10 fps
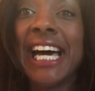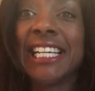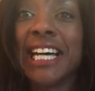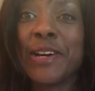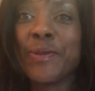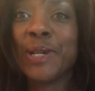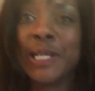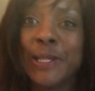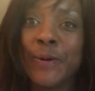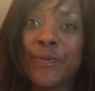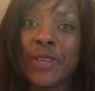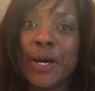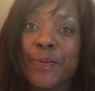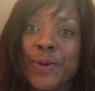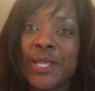and
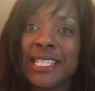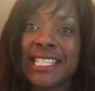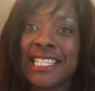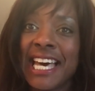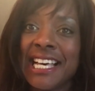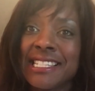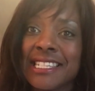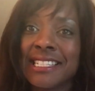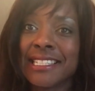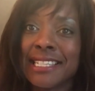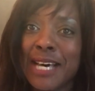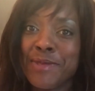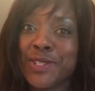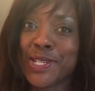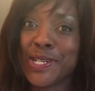I'll put the details and how
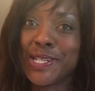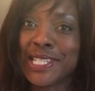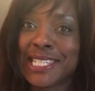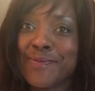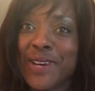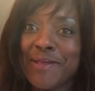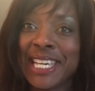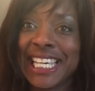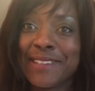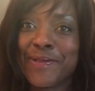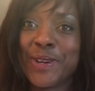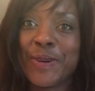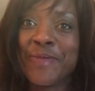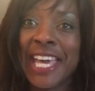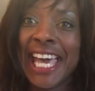much it costs and where we get it from,